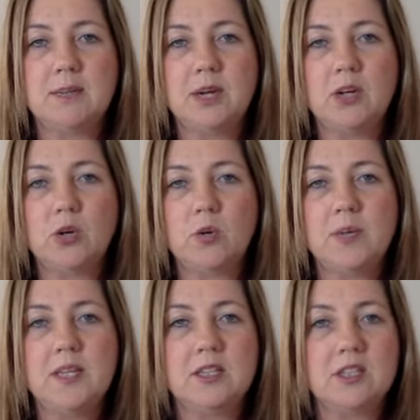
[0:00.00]
by all
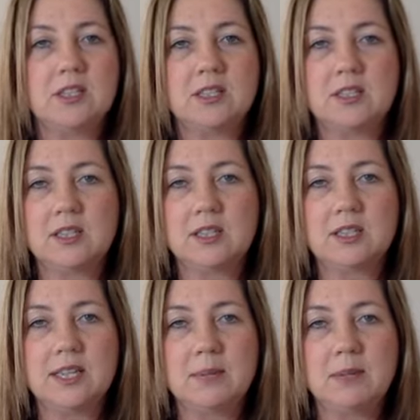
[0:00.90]
means, just
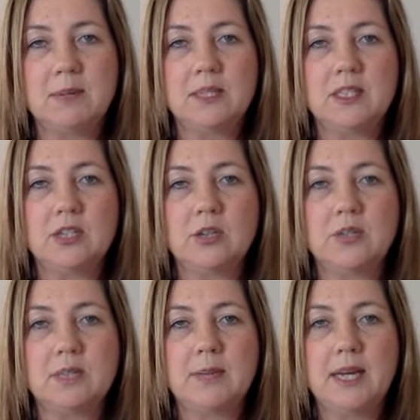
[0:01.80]
send me a message on
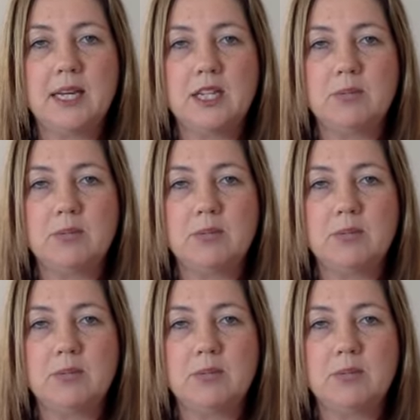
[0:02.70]
this page,